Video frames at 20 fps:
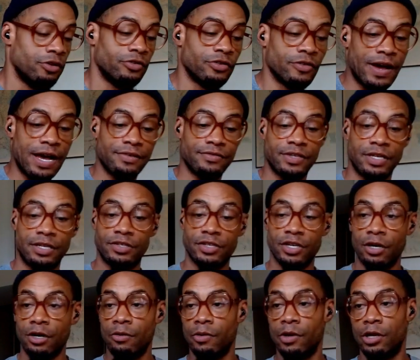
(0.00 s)
cent tarot. We're going
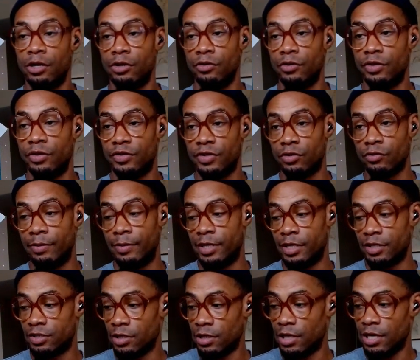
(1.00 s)
to do this in three minutes or
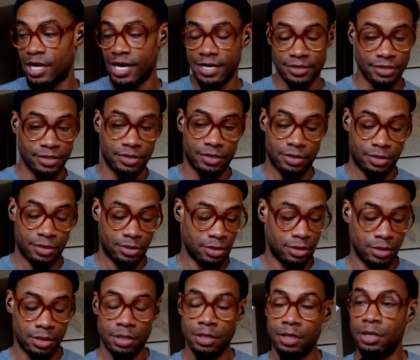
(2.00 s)
less.
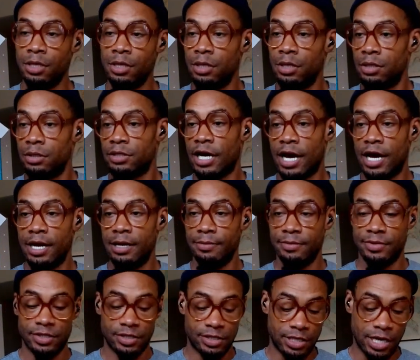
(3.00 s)
Time
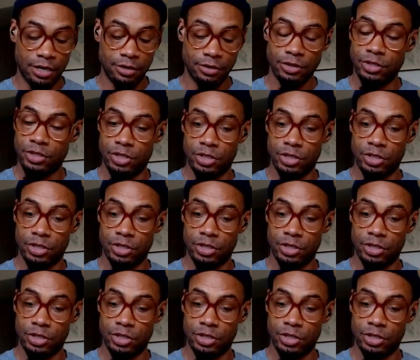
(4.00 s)
starts